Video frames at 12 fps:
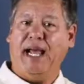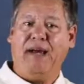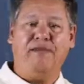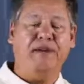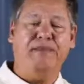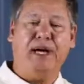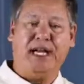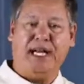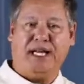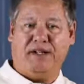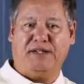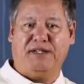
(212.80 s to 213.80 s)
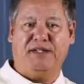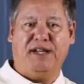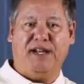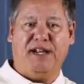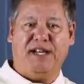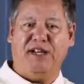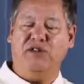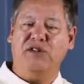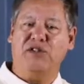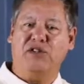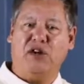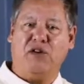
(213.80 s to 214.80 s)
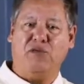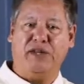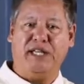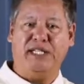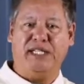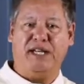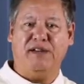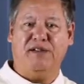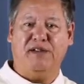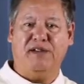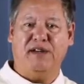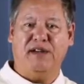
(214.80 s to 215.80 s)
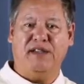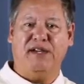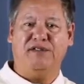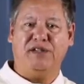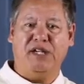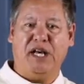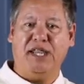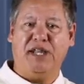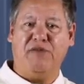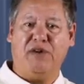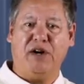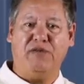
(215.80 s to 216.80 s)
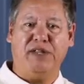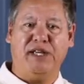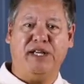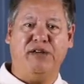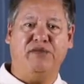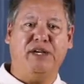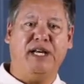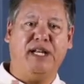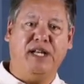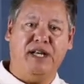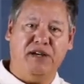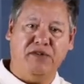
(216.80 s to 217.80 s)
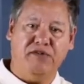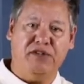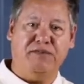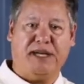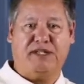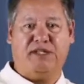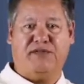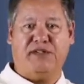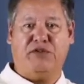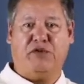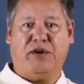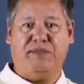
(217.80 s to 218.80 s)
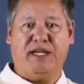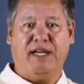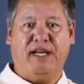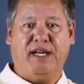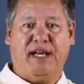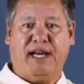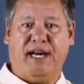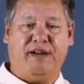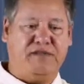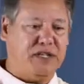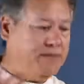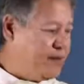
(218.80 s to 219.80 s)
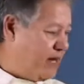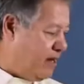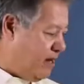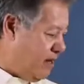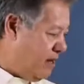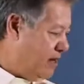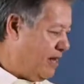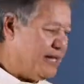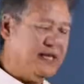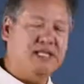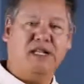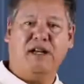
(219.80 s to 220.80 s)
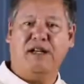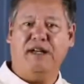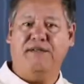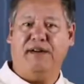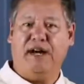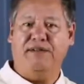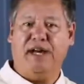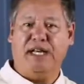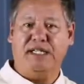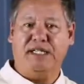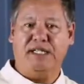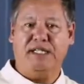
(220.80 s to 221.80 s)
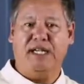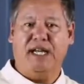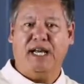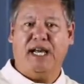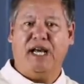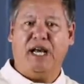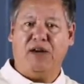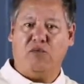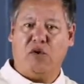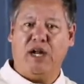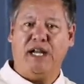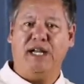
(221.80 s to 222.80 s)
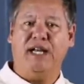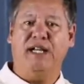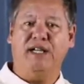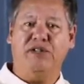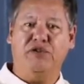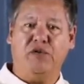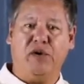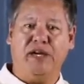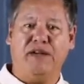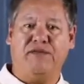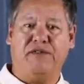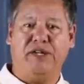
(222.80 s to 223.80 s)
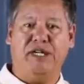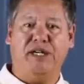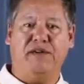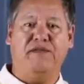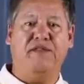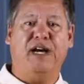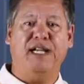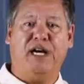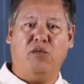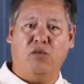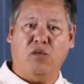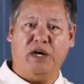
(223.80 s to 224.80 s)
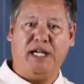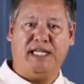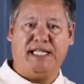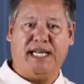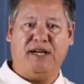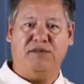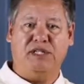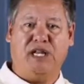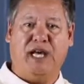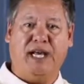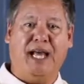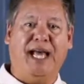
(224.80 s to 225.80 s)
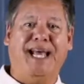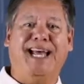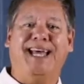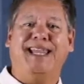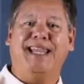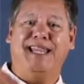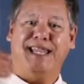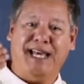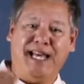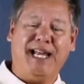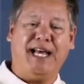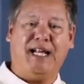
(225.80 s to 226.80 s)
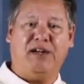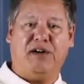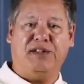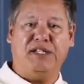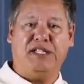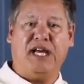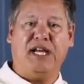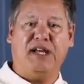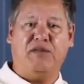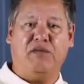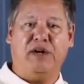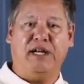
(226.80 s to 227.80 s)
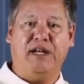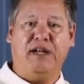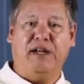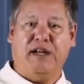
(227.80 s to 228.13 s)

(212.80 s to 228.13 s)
Everybody else, you can start with a single. There's nothing wrong with it. You will get huge amounts of enjoyment out of something like these little T5Xs and run it and enjoy it for a year. Find out what it sounds like then add on the second one.